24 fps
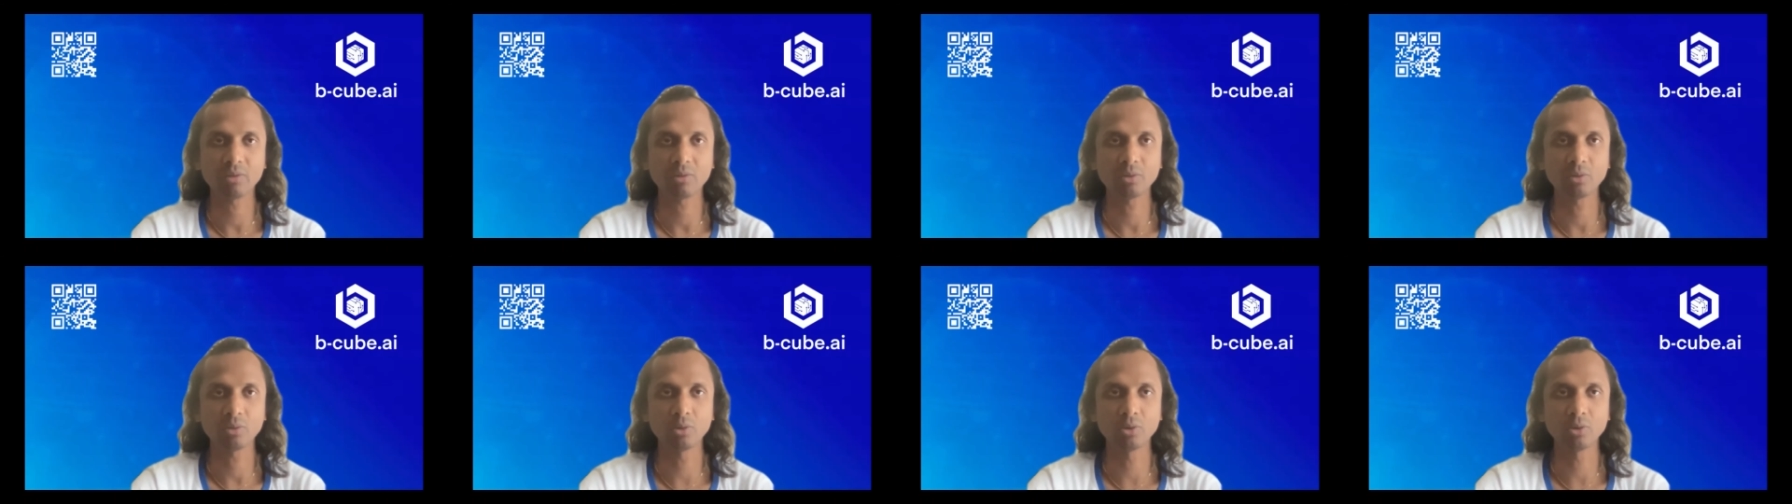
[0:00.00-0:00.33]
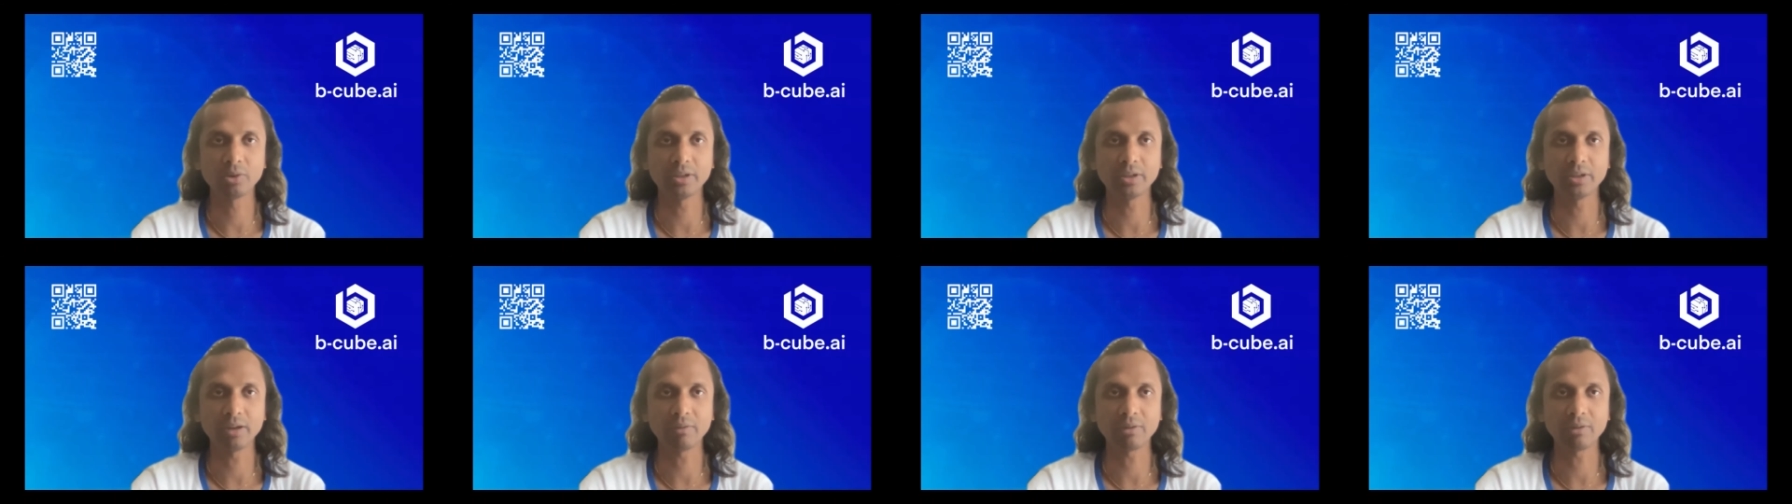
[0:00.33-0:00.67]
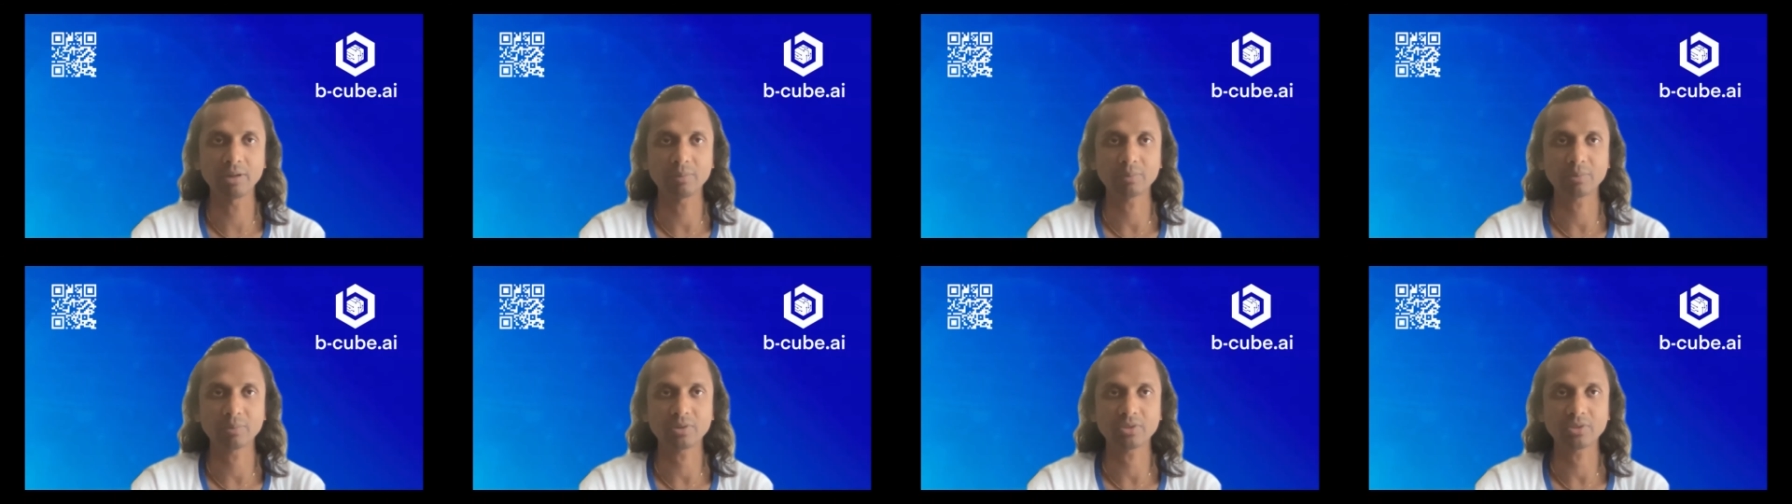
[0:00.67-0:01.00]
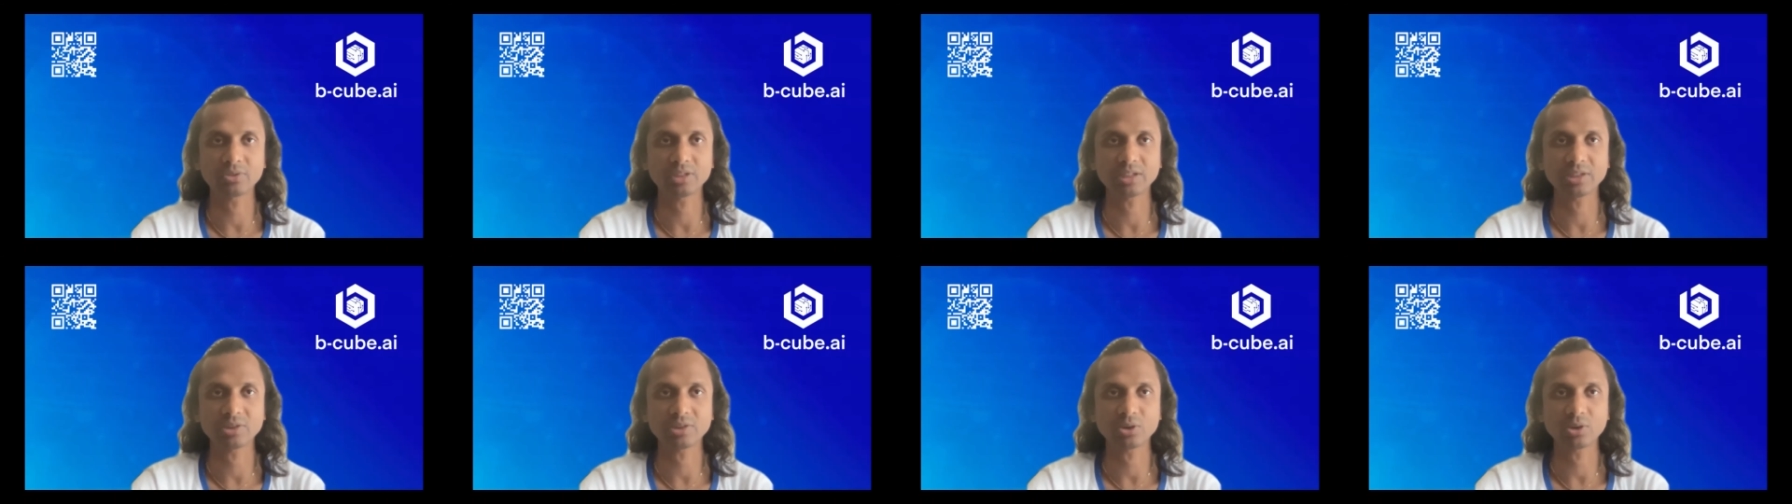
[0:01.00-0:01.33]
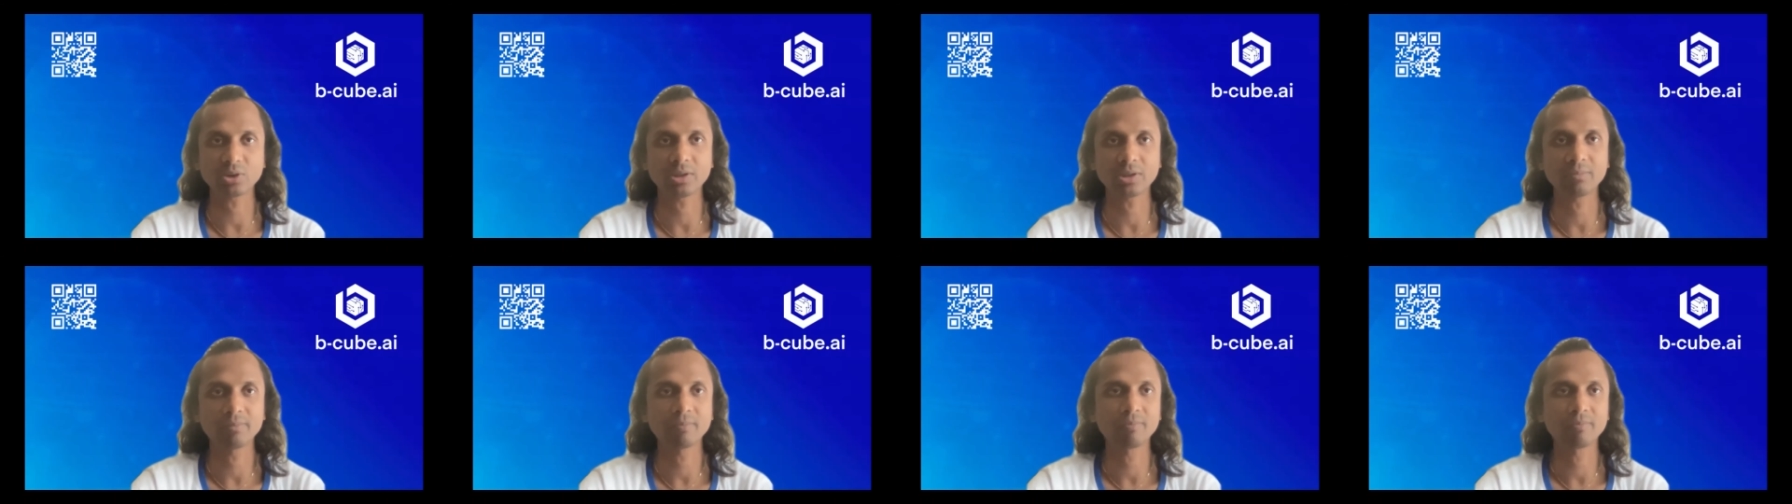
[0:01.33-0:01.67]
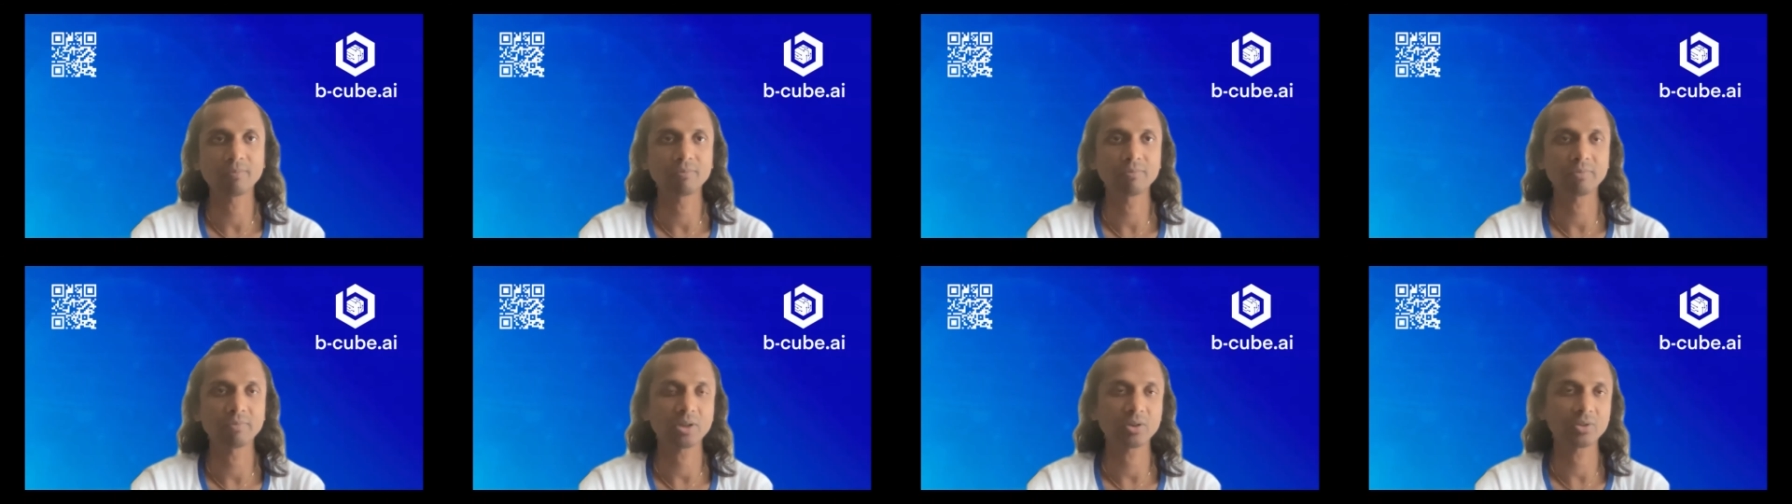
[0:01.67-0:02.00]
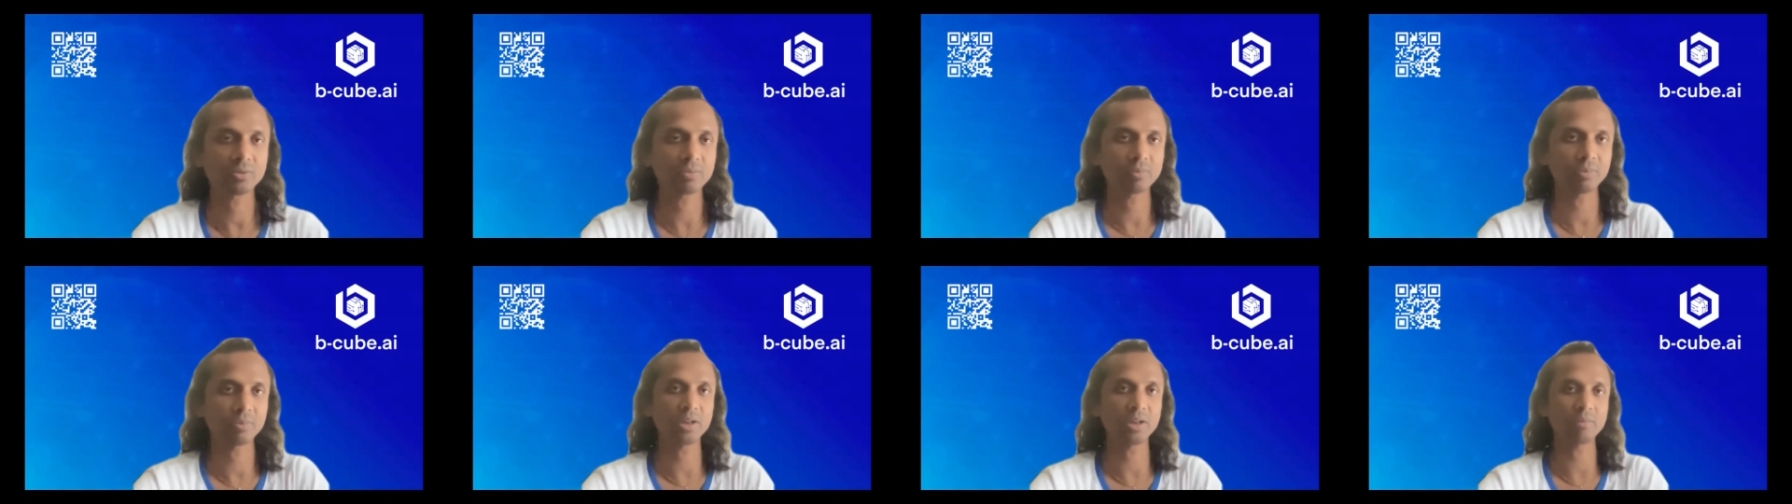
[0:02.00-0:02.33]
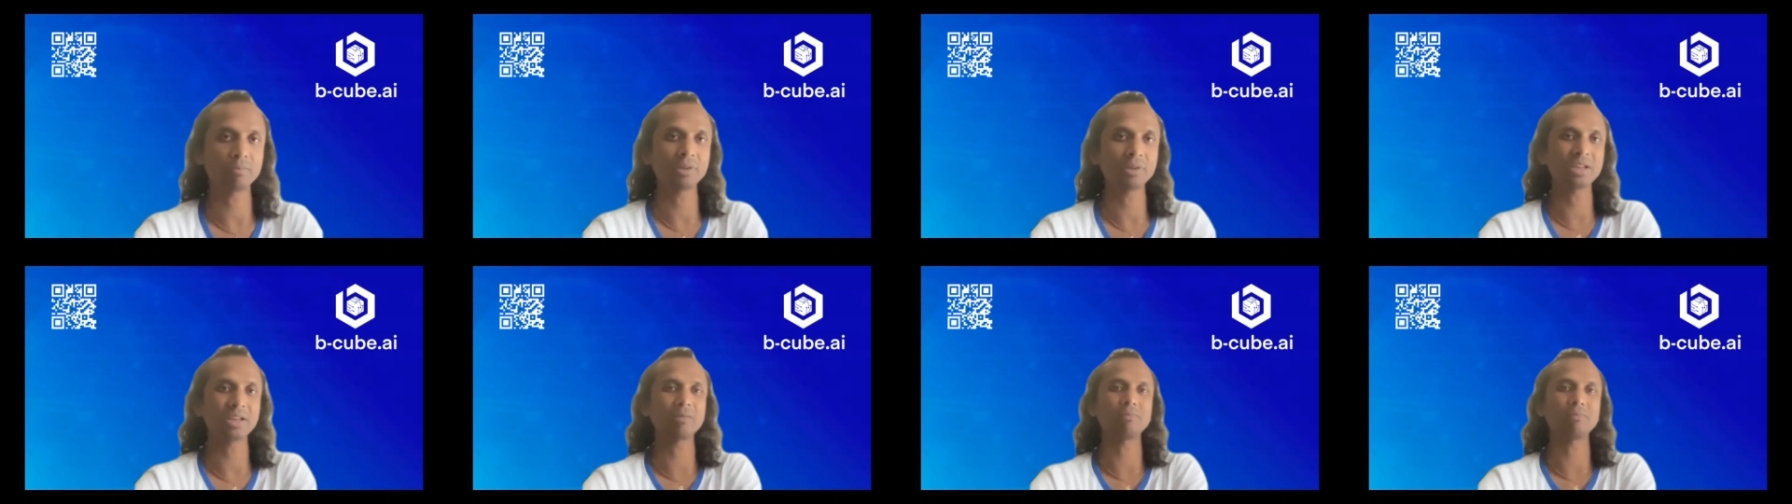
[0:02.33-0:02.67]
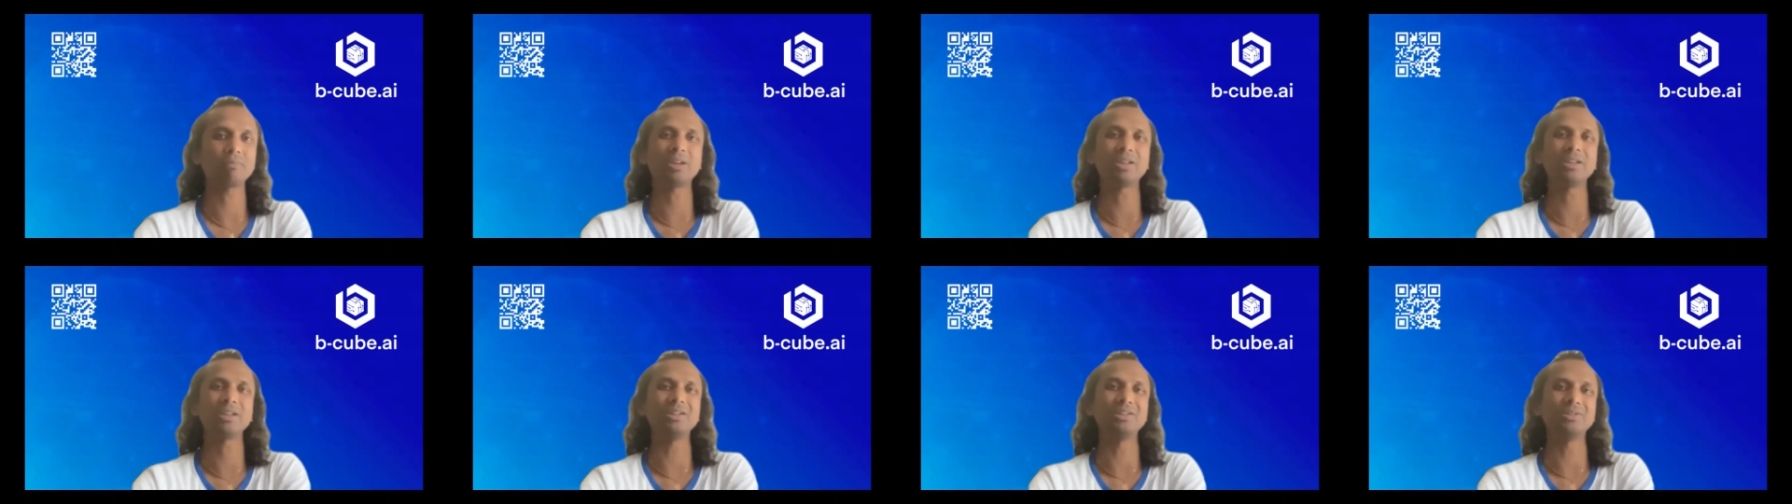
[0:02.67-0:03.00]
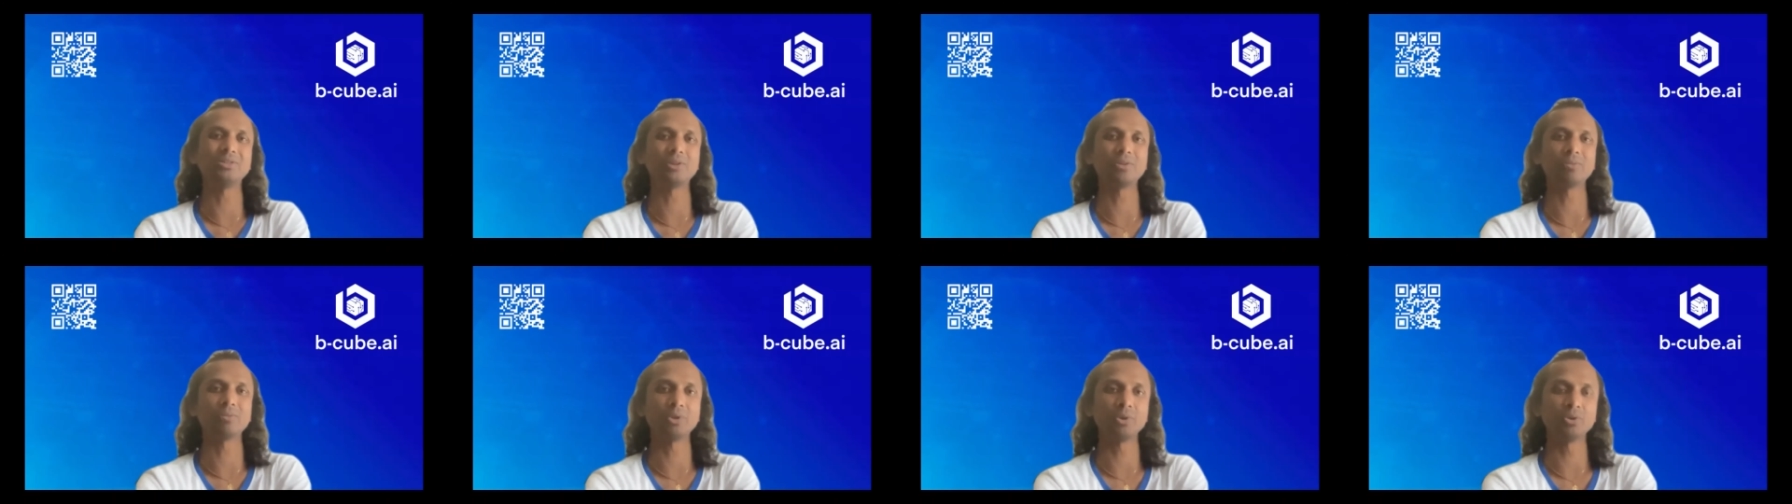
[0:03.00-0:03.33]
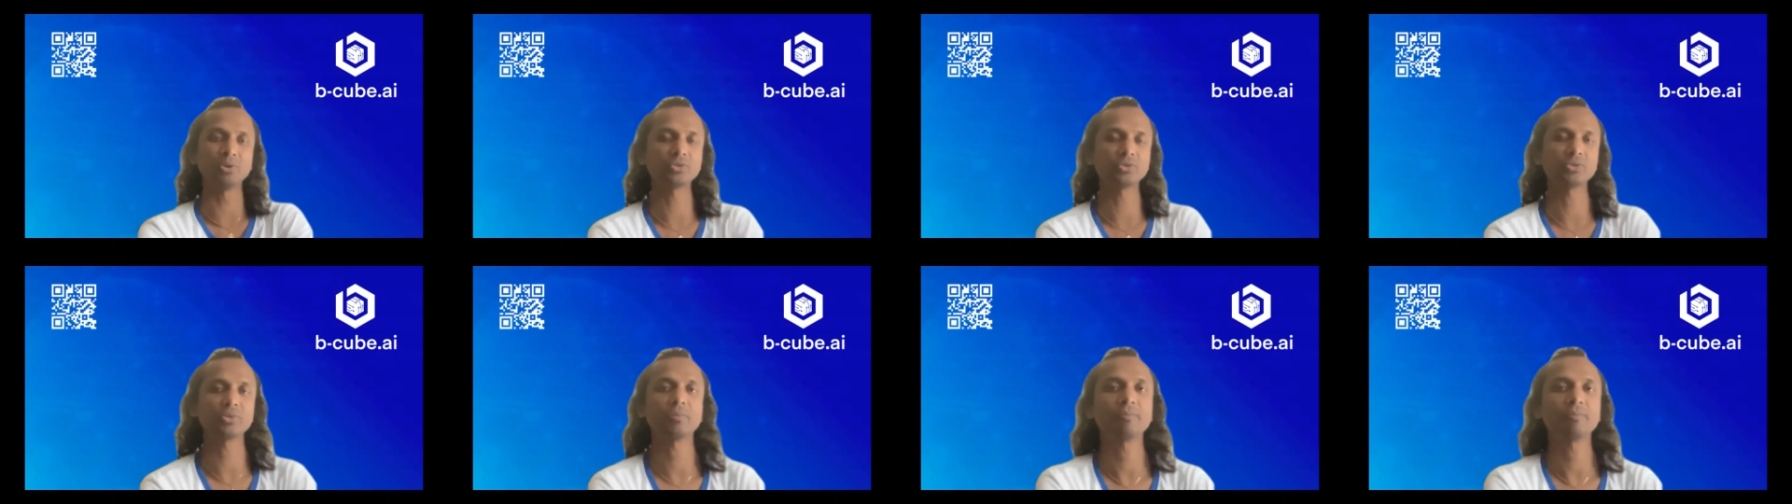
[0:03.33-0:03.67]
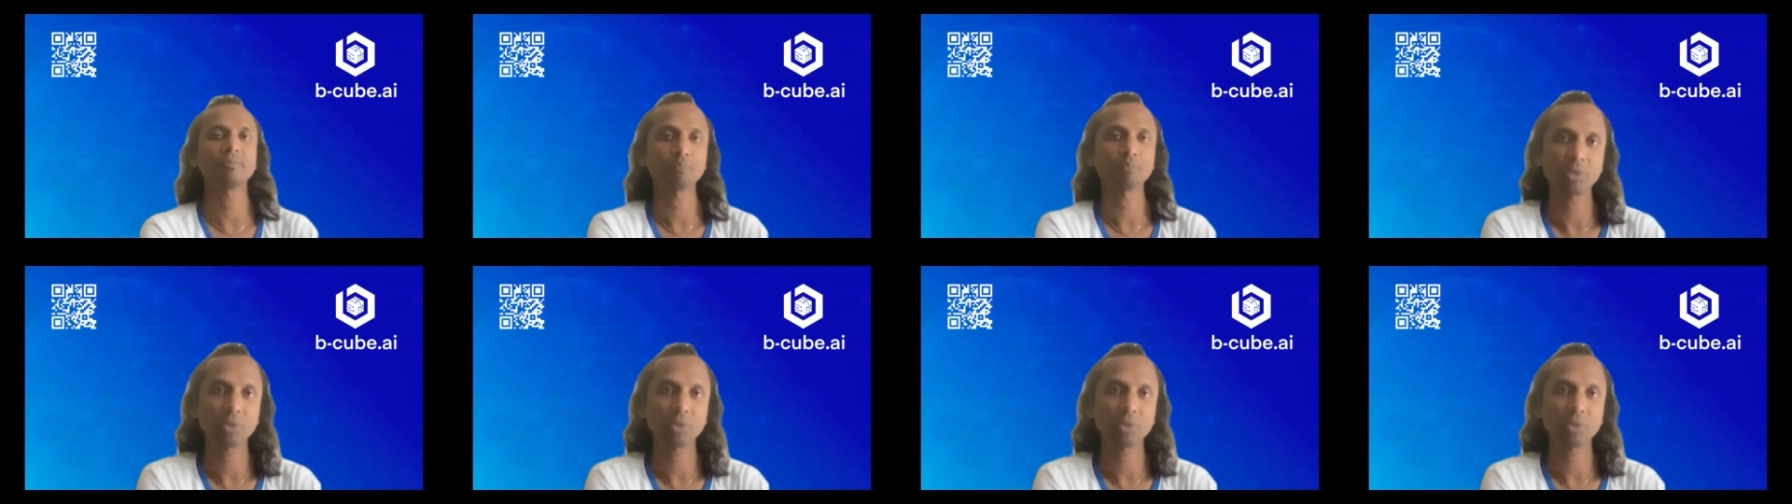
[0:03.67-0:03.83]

good developers actually, because we are making many interviews.